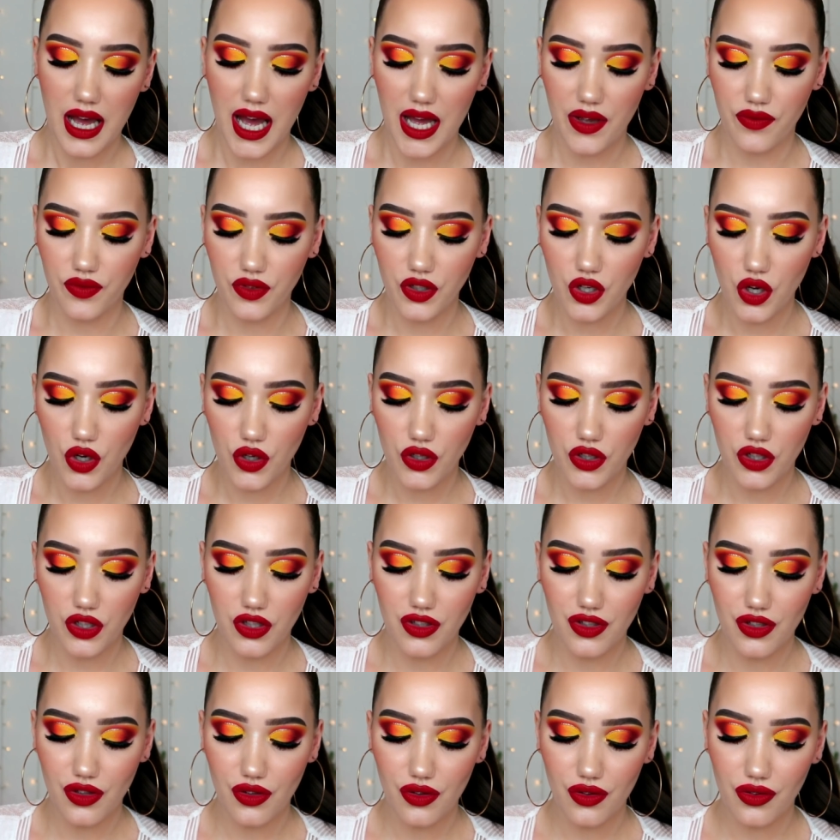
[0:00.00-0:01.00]
I've not
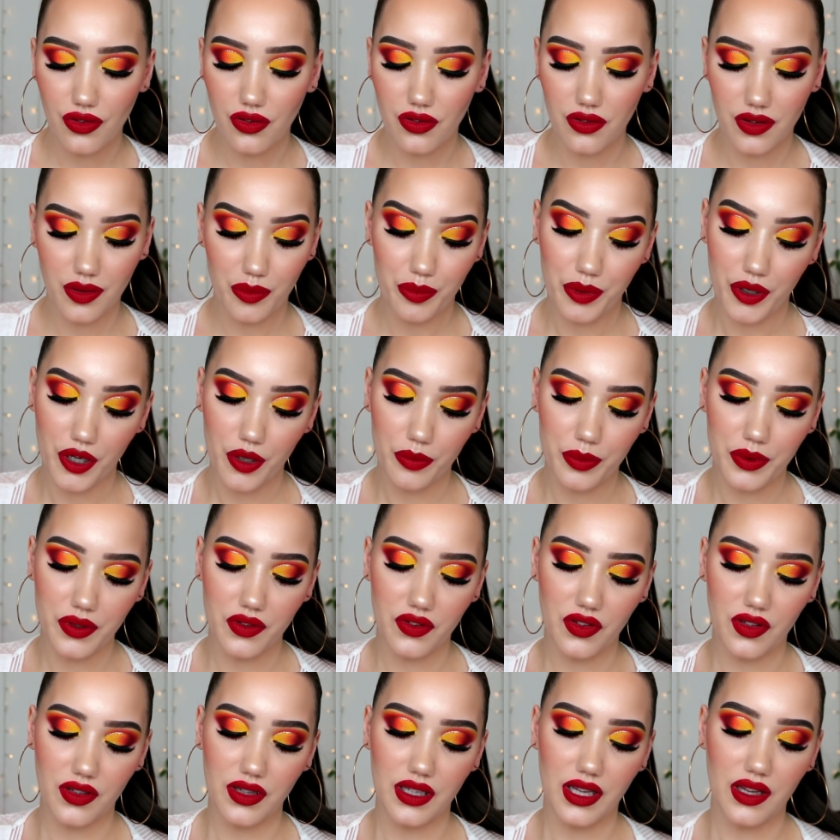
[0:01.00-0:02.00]
used the
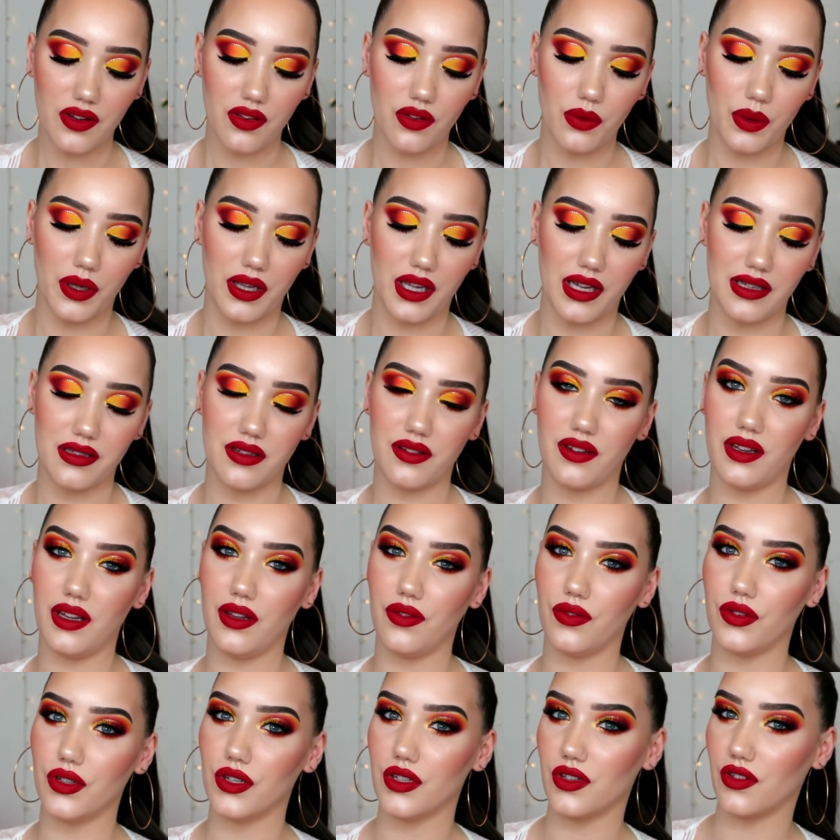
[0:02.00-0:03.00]
purples in this, so I can't say
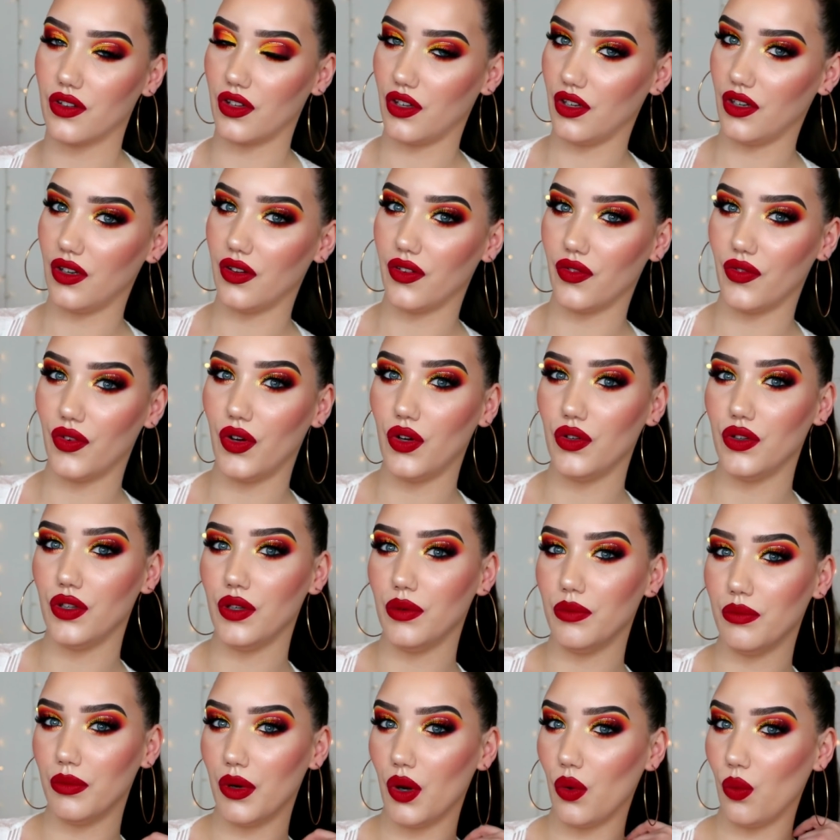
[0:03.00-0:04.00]
if they're as good as
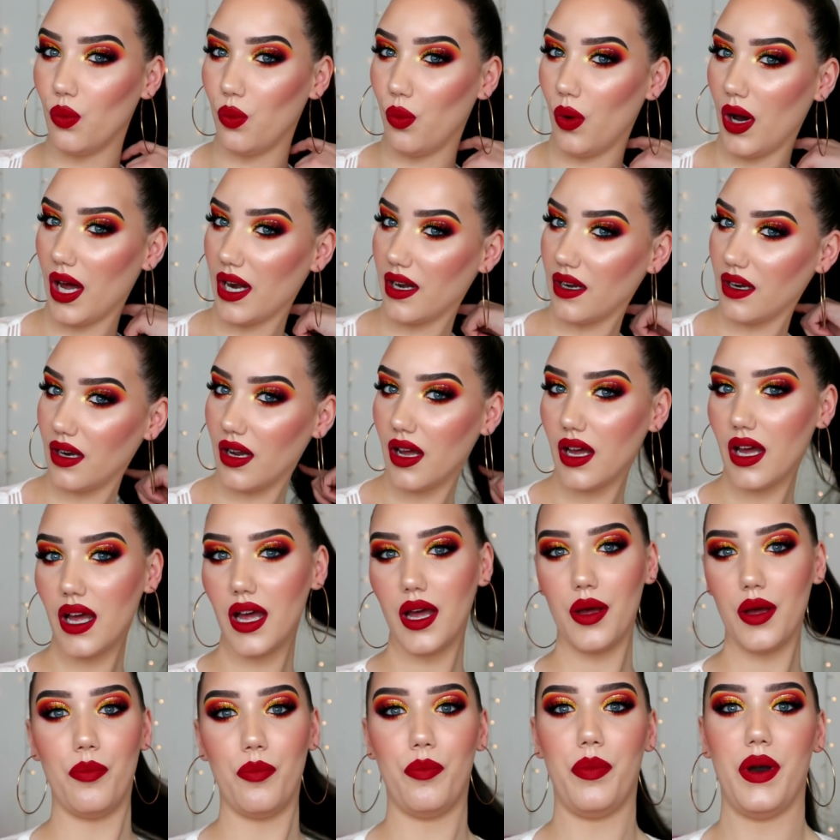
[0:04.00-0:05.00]
volume 1,
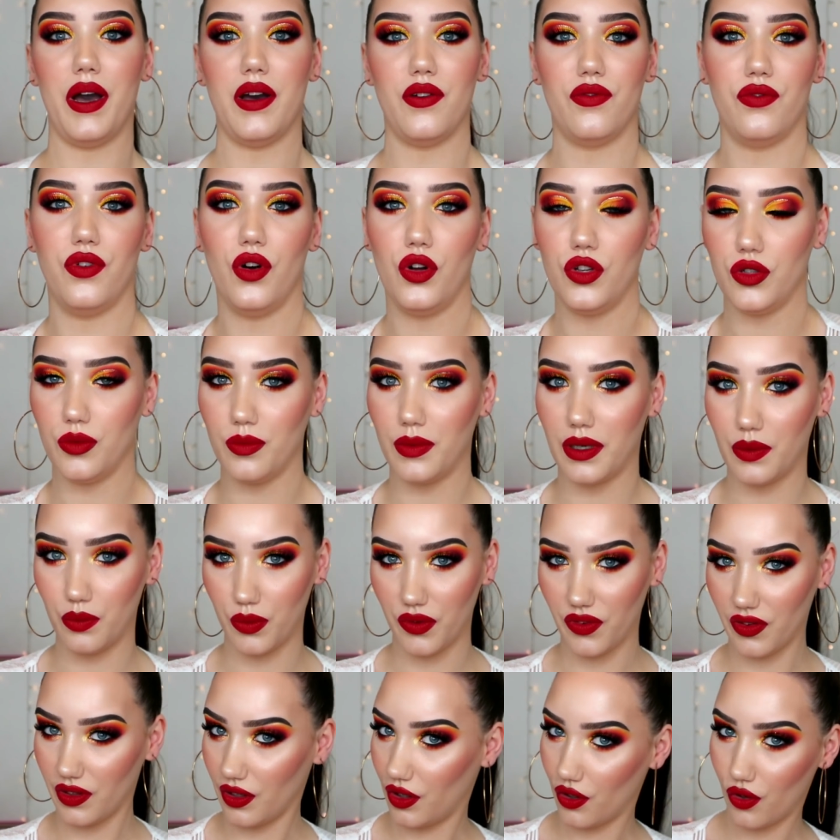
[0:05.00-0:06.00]
but volume 1
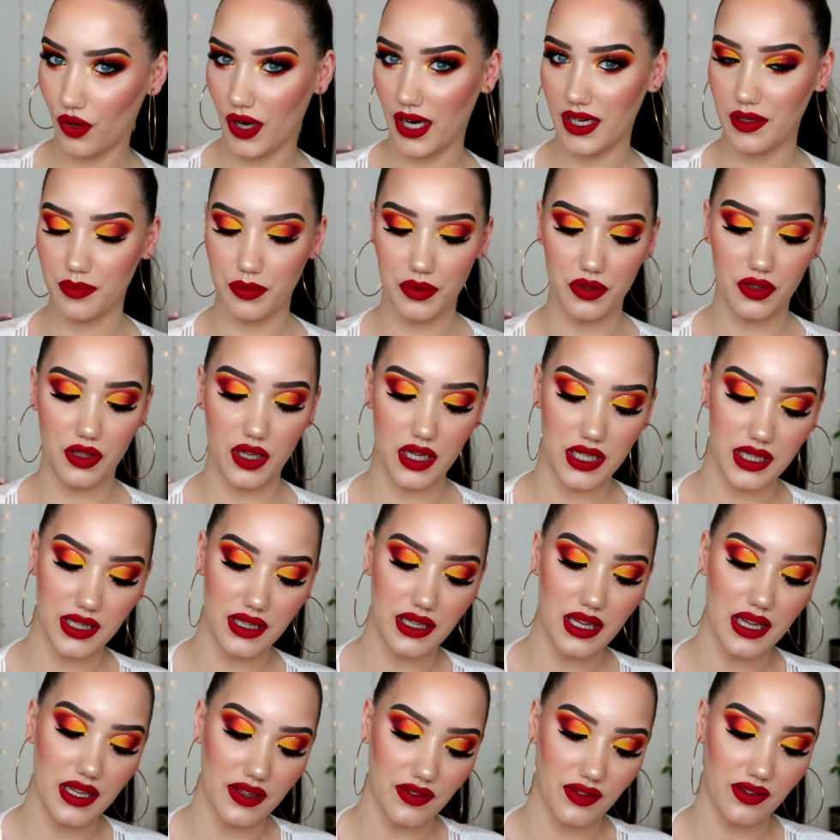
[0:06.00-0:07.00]
was incredible,
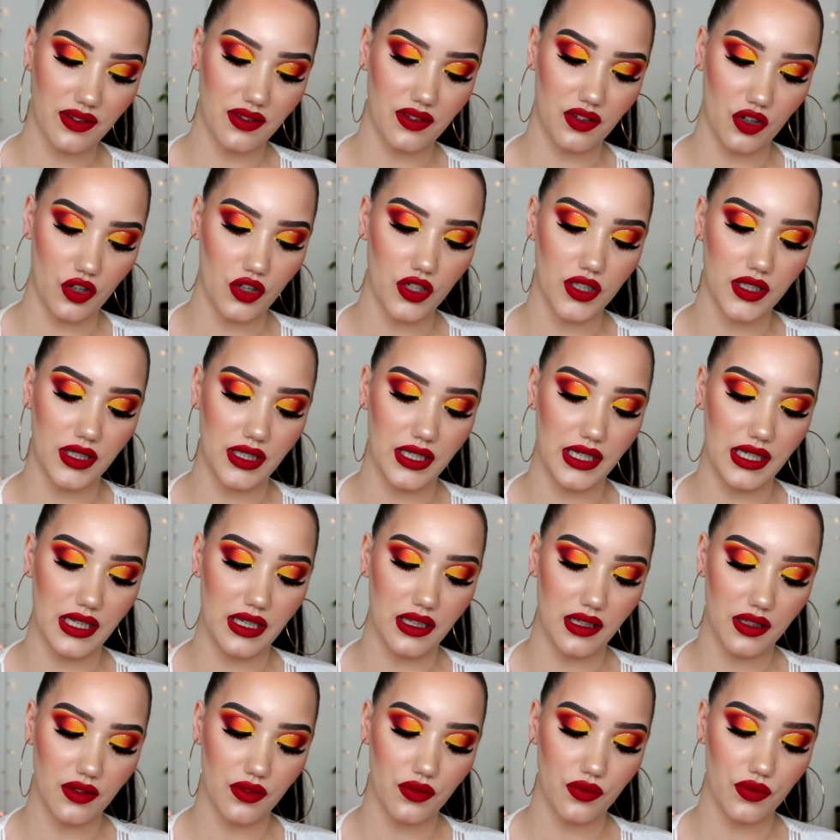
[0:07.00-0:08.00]
and this
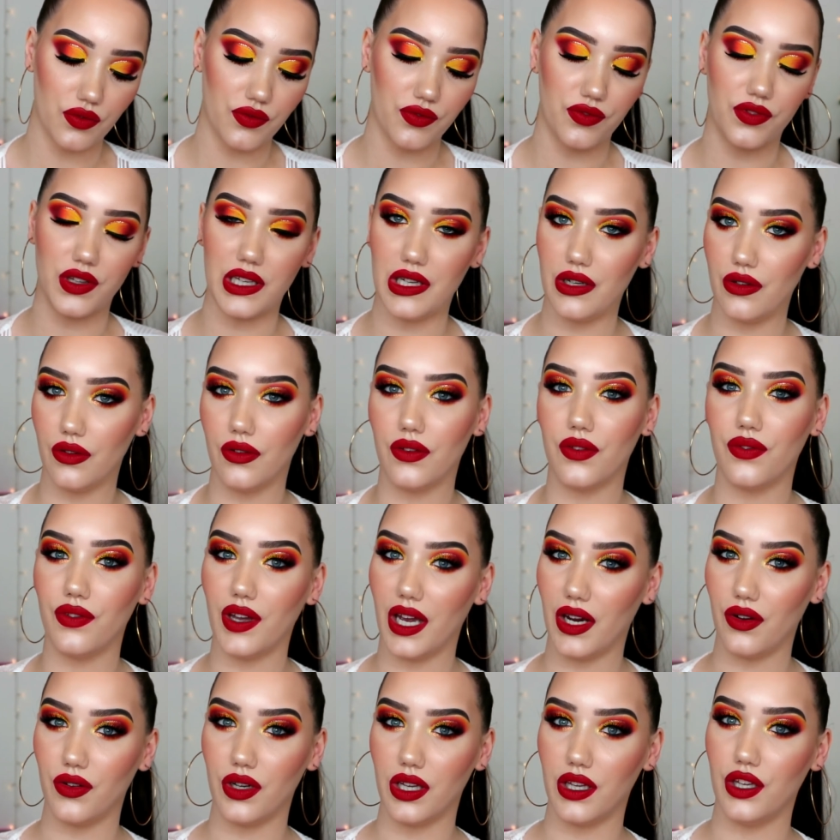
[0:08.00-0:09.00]
certainly feels
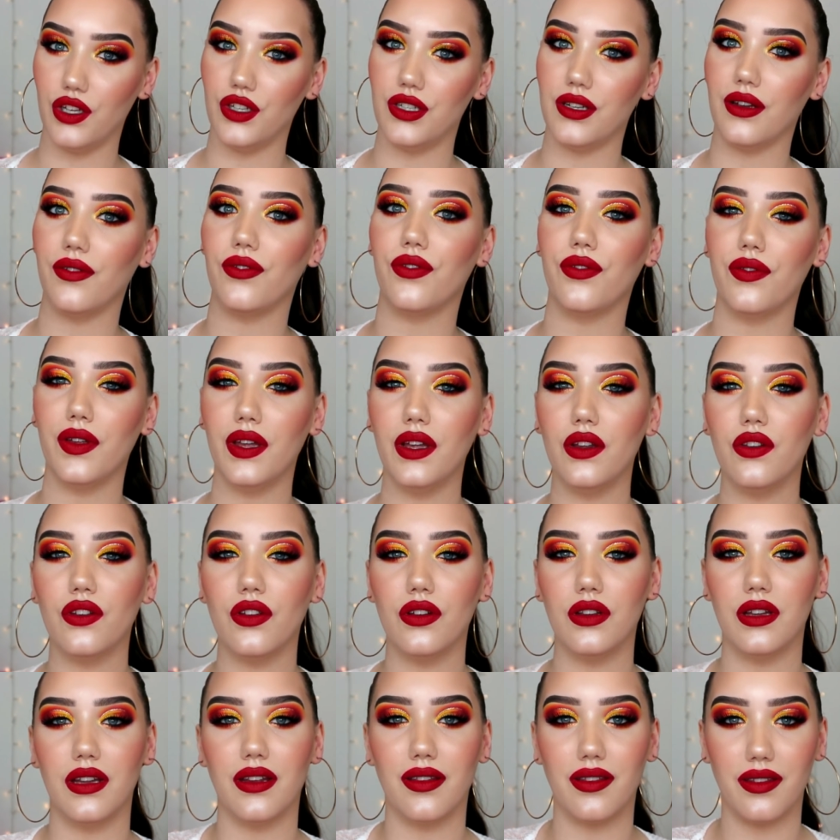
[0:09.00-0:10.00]
very good. It feels
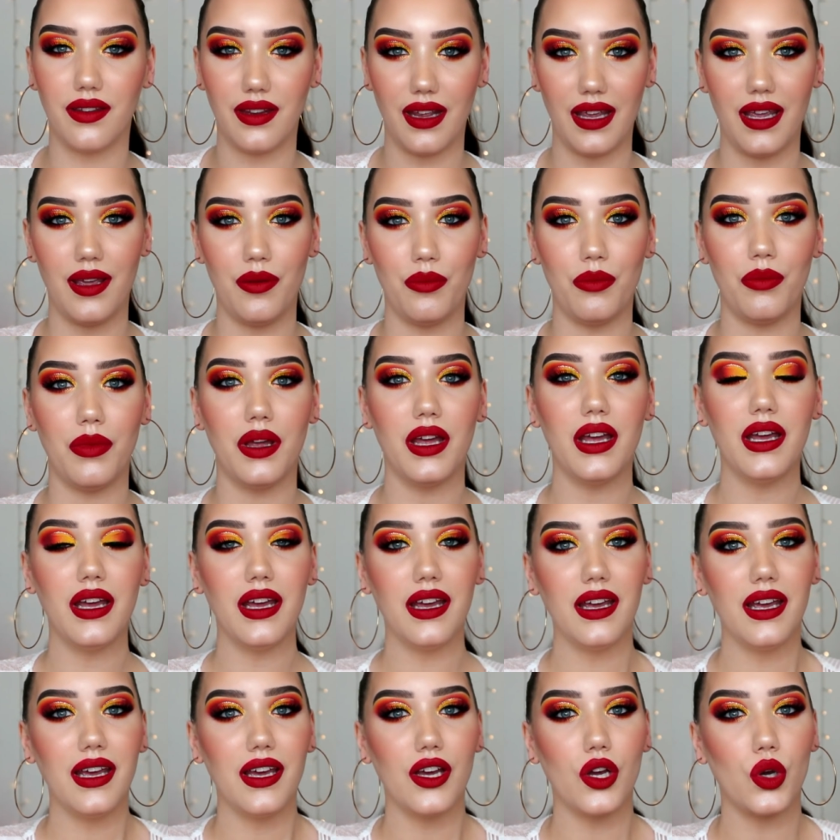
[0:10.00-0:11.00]
on the same
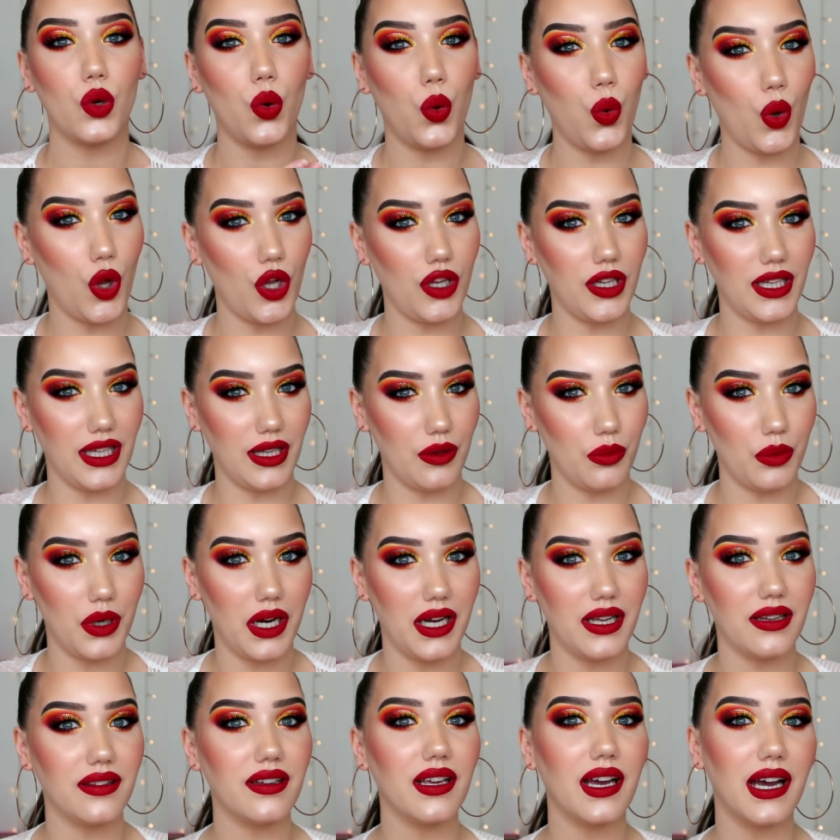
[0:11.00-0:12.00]

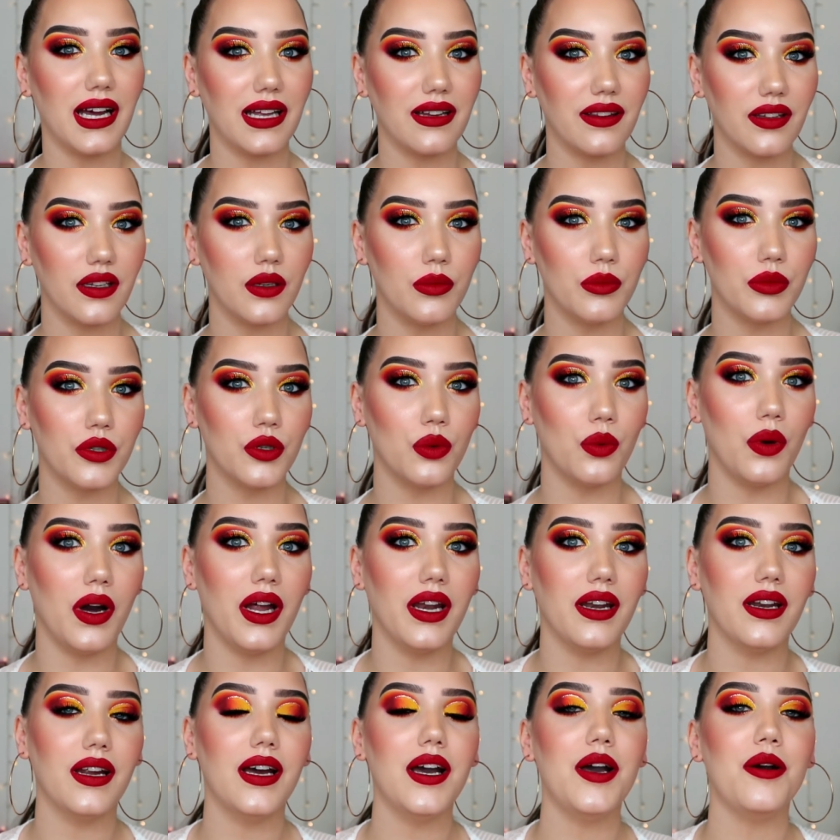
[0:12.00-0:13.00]
quality-wise as number
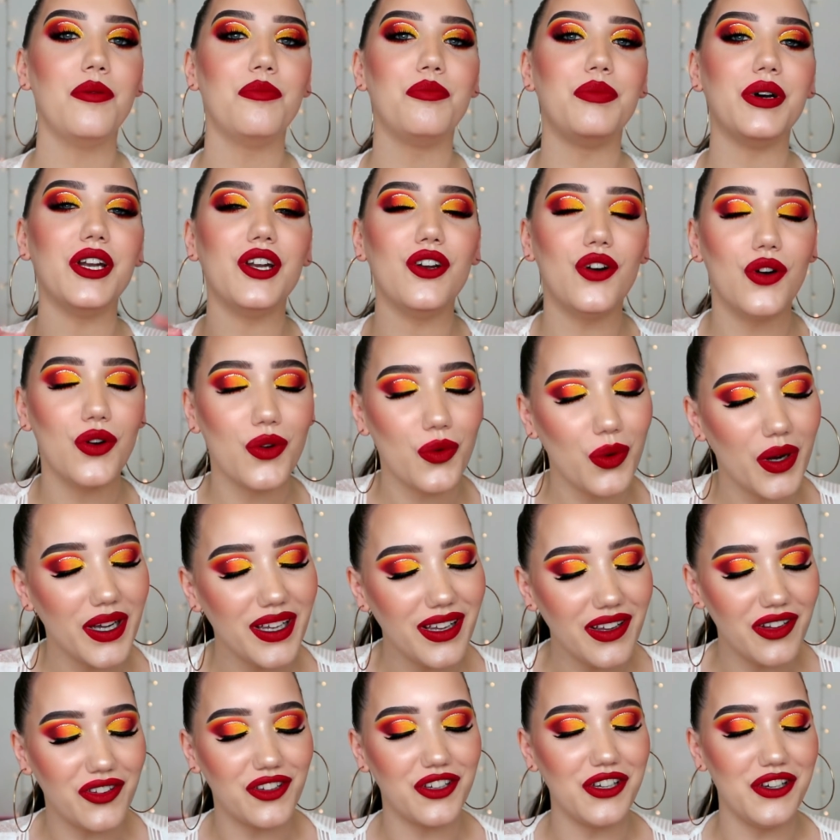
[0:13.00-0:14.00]
1, but not
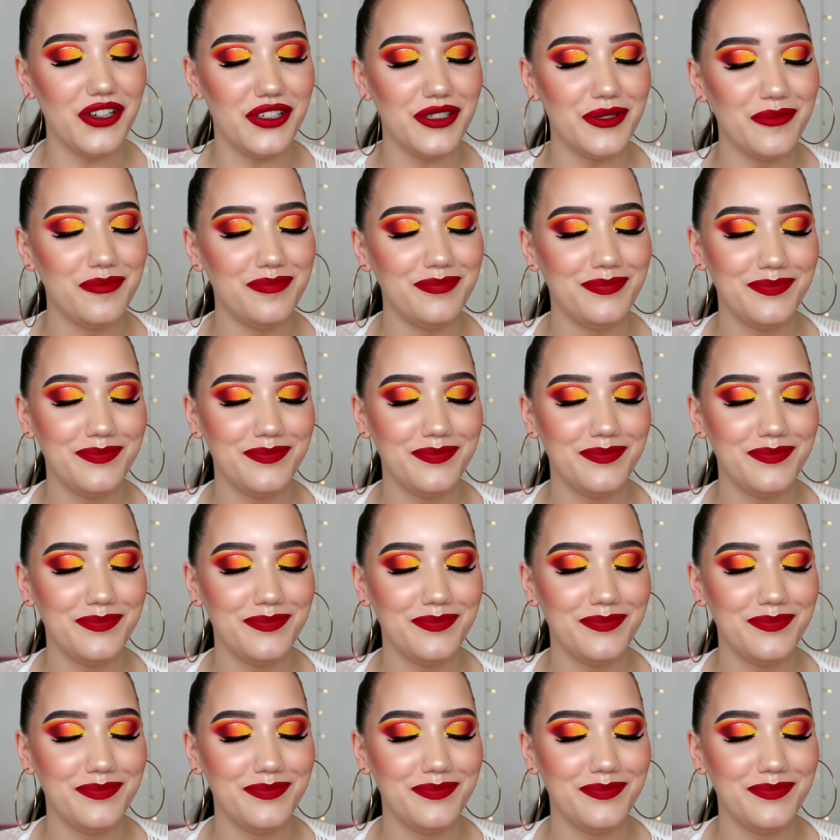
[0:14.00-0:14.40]
quite as good.